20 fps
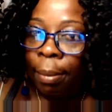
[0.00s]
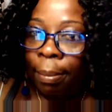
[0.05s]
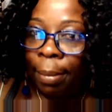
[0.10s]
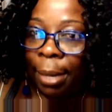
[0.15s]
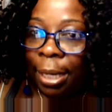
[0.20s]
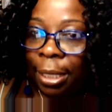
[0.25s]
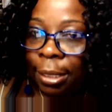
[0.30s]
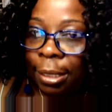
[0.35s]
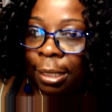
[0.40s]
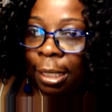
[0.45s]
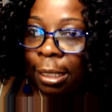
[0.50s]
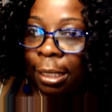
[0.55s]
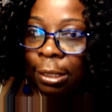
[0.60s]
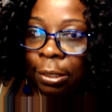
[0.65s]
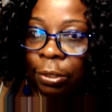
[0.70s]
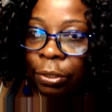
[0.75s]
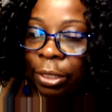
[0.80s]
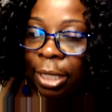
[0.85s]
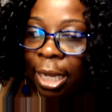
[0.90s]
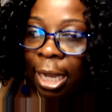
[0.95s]
My son
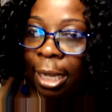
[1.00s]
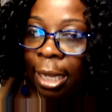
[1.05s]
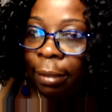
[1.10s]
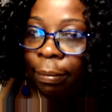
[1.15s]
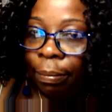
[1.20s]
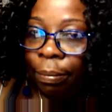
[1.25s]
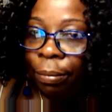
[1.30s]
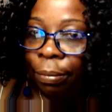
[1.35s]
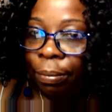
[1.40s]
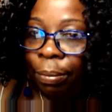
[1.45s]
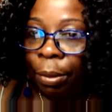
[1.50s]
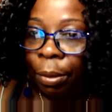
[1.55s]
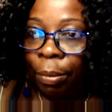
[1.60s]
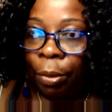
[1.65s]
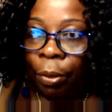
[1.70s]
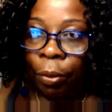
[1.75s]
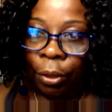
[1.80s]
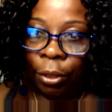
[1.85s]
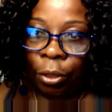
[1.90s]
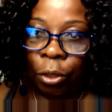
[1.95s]
just got
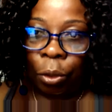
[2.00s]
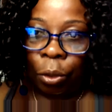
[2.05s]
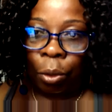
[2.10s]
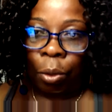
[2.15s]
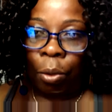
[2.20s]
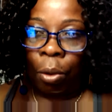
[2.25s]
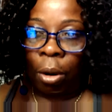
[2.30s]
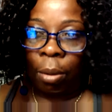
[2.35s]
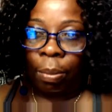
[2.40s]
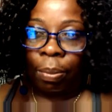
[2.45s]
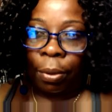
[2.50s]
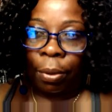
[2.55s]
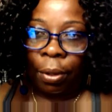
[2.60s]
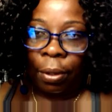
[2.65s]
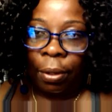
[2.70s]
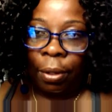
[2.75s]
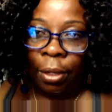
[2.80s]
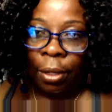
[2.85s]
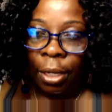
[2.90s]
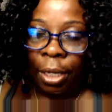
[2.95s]
promoted to corporal.